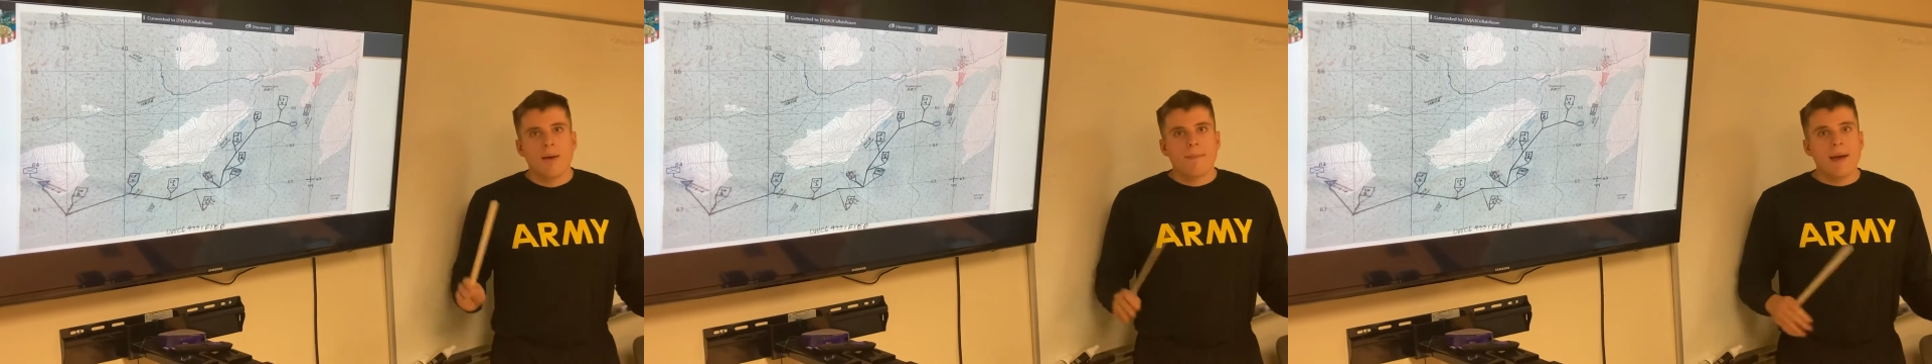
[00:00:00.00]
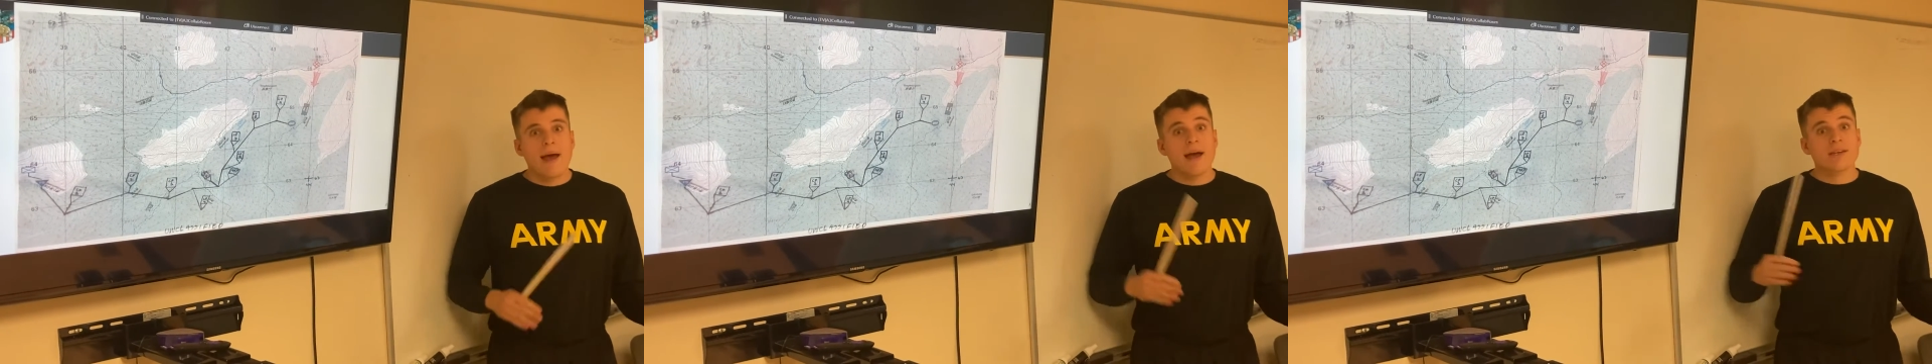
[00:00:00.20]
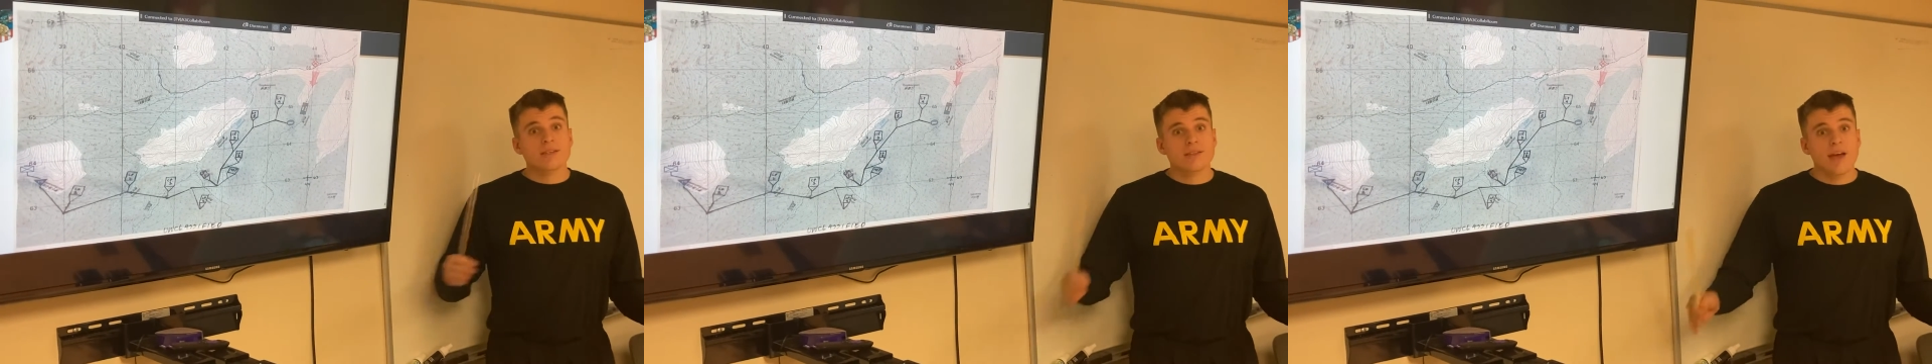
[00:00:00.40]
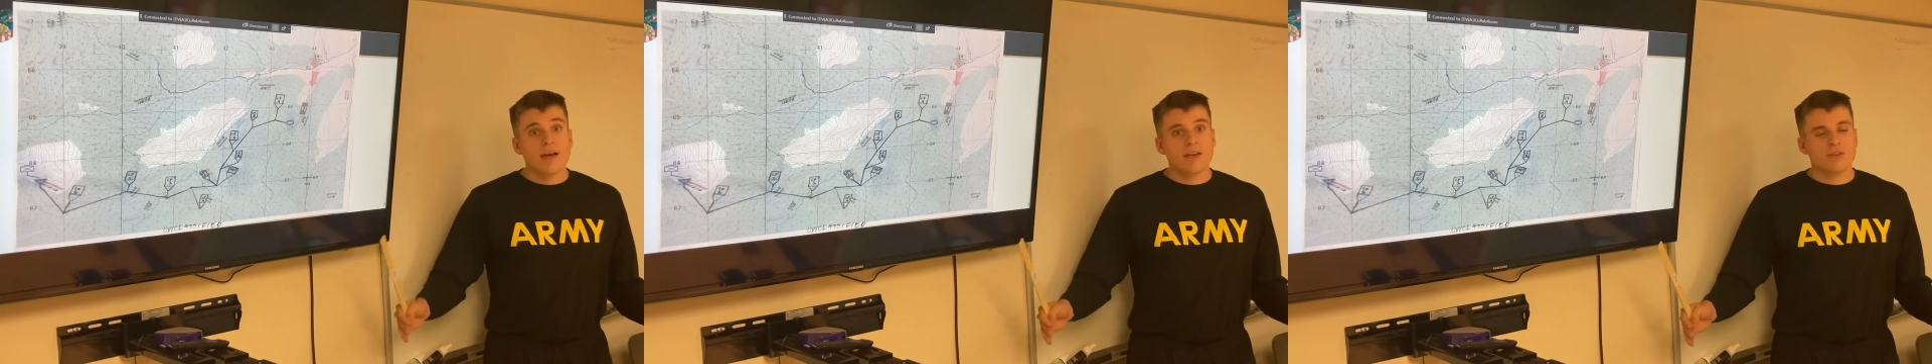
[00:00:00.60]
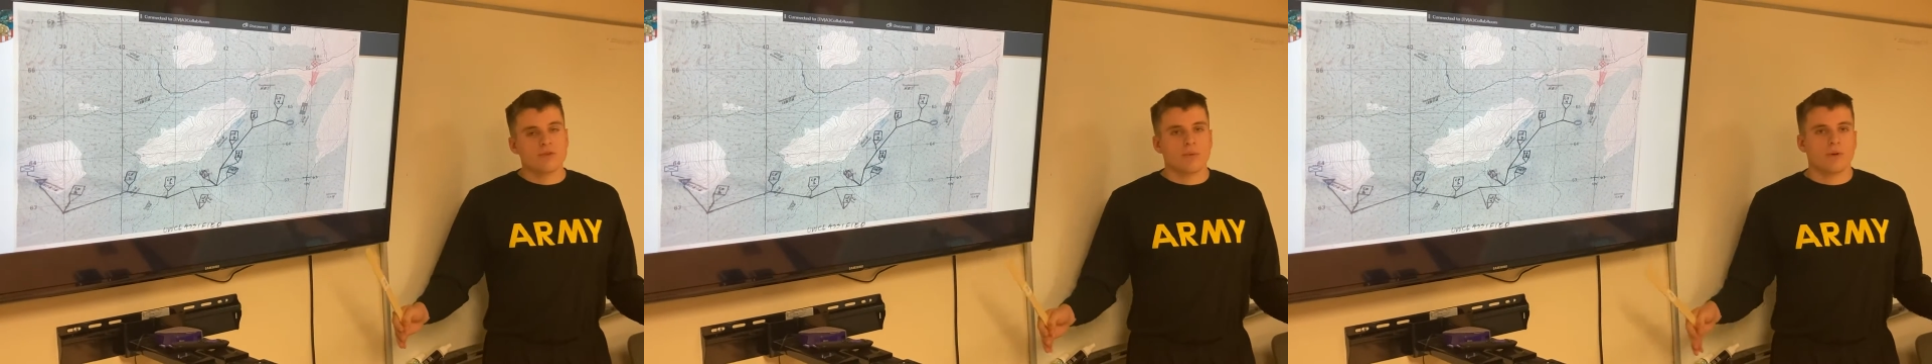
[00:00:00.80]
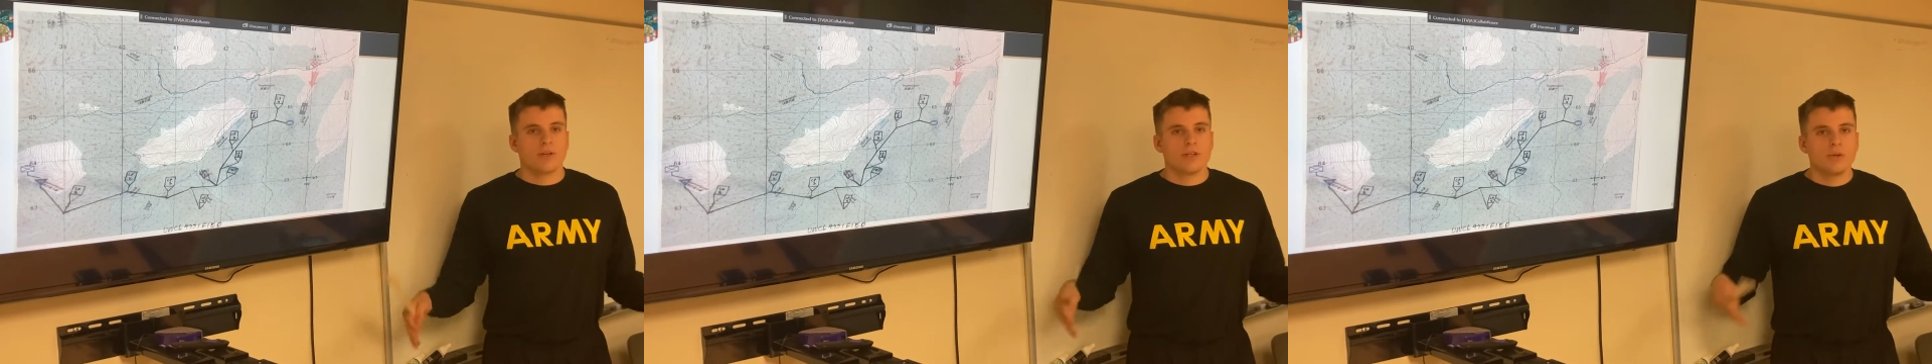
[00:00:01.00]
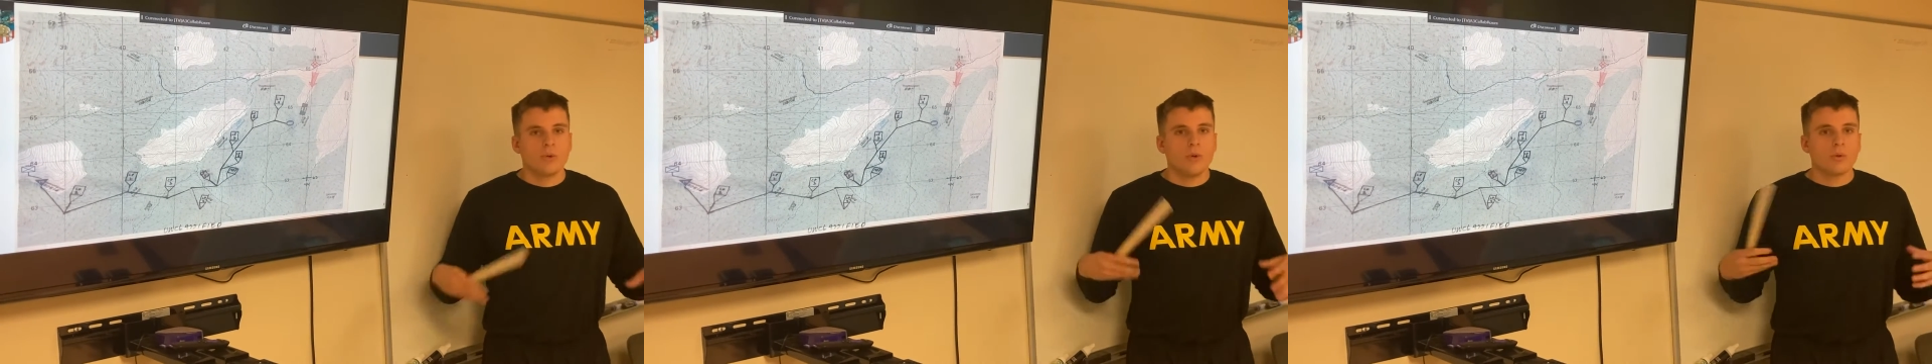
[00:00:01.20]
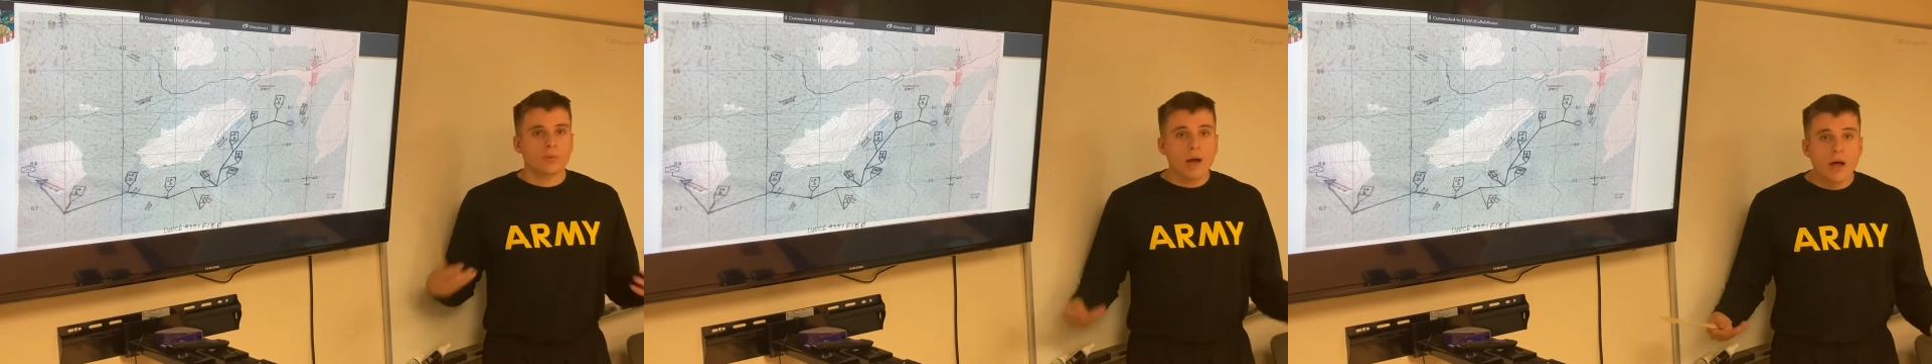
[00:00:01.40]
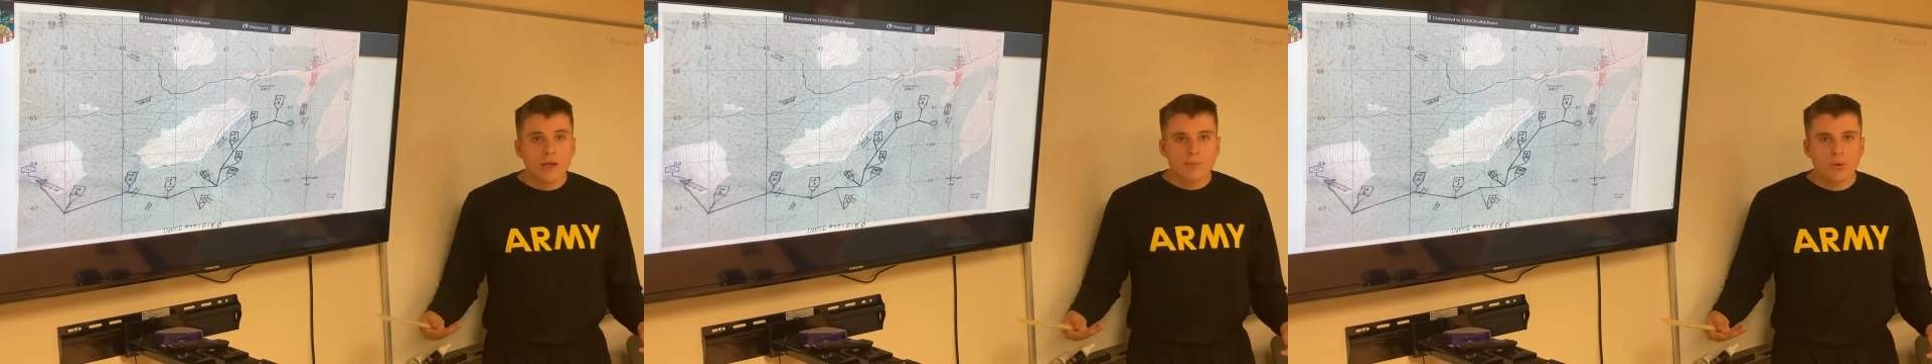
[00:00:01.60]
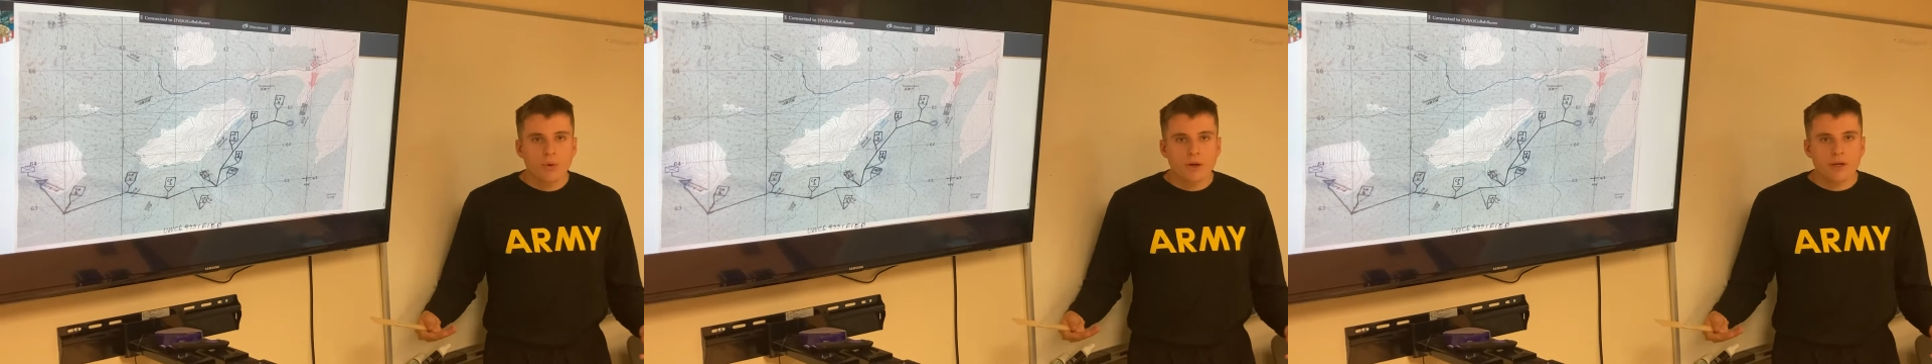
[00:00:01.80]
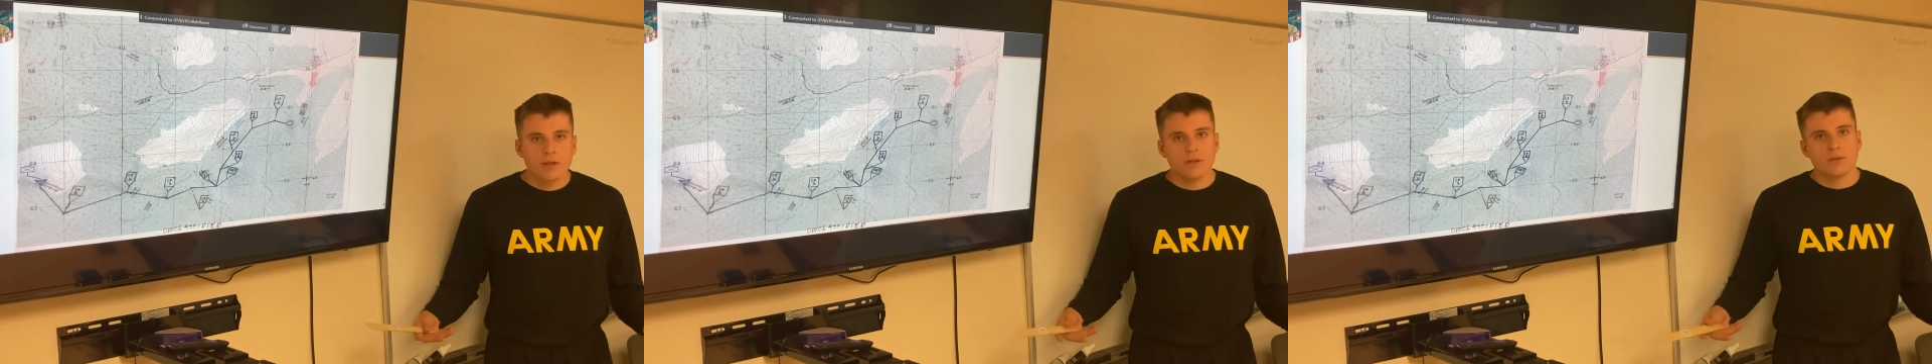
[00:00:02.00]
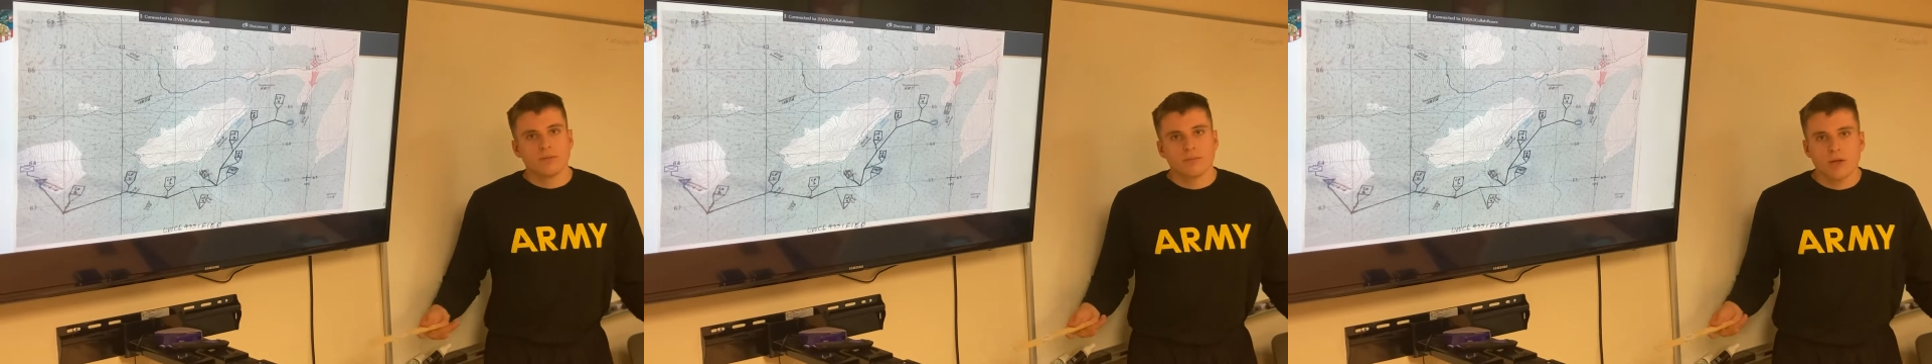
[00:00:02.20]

Past that is where we're going to do a little rally point.